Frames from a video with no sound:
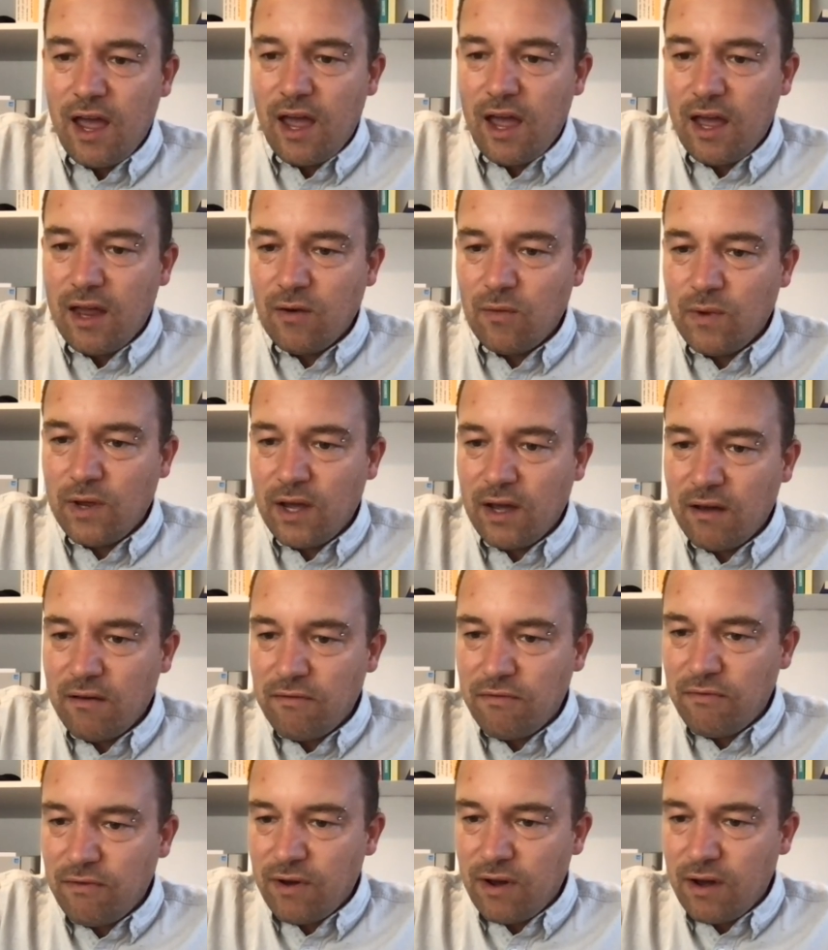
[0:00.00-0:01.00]
And we
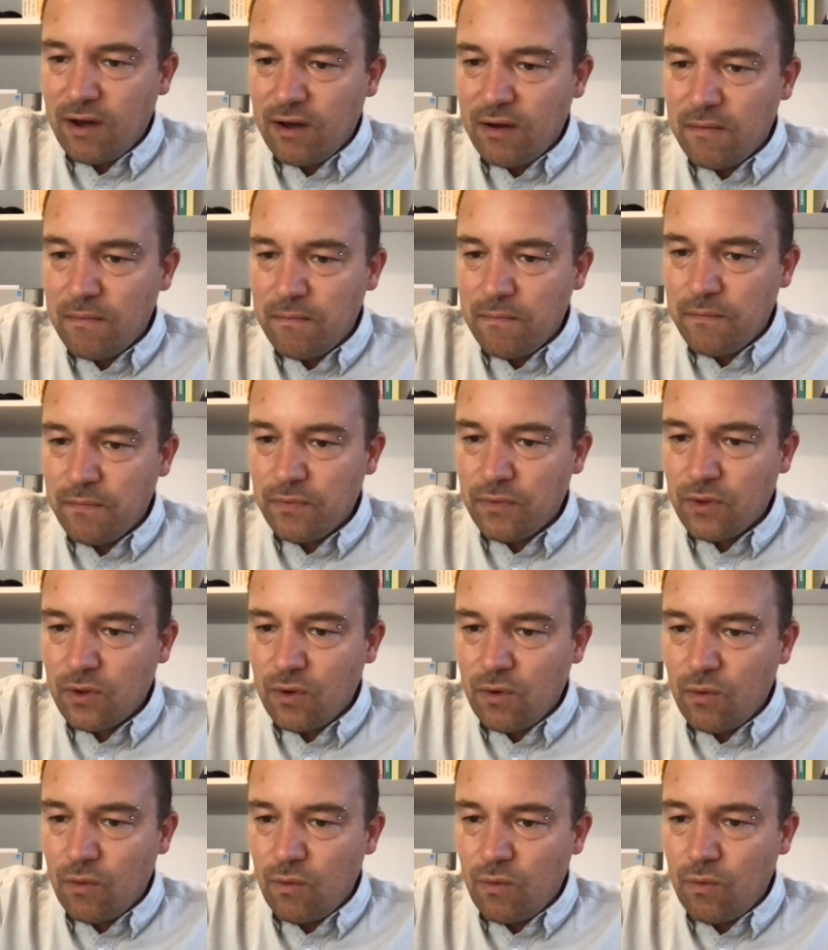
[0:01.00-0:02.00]
have
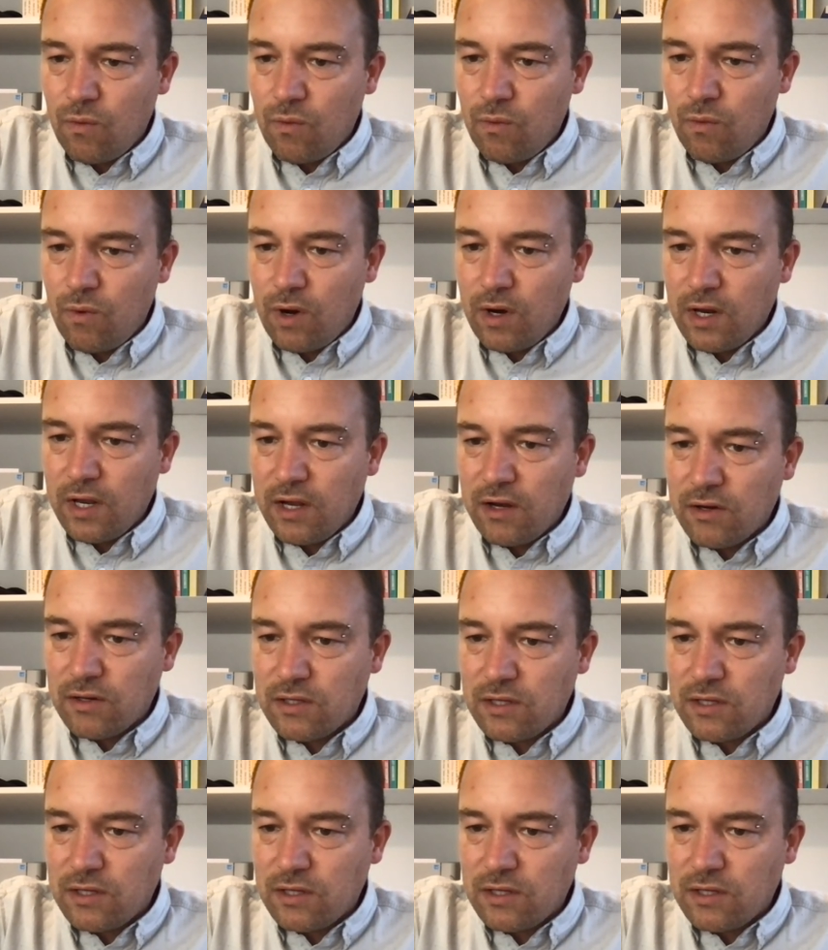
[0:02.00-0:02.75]
one here.